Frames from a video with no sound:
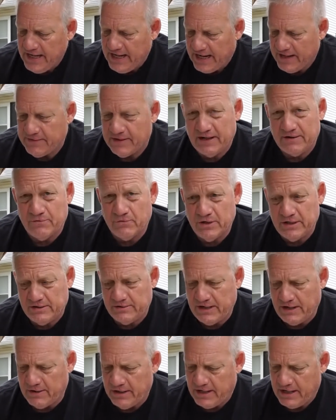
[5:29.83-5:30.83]
And that what
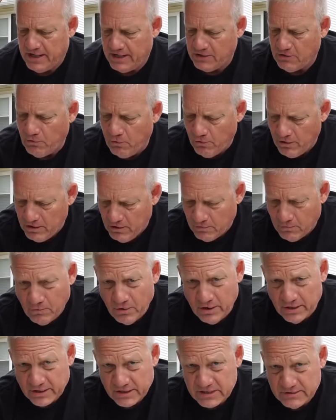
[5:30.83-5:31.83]
a coil
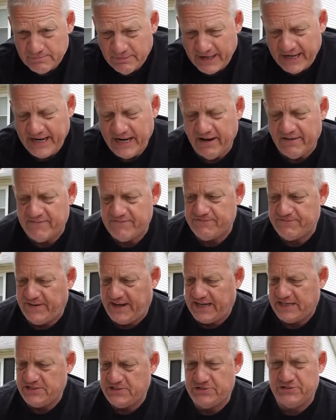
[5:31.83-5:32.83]
works by how
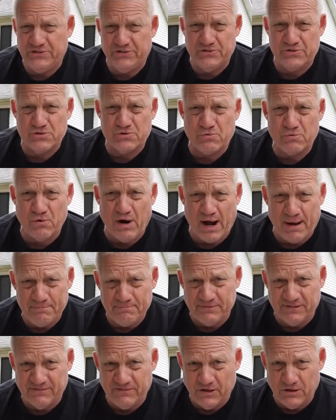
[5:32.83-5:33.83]
fast you
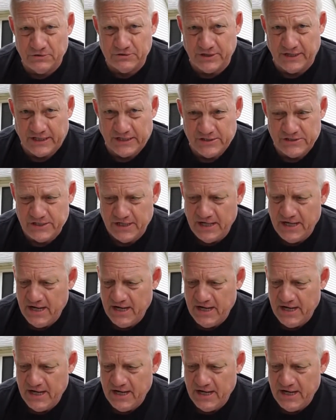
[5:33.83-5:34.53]
drop the voltage.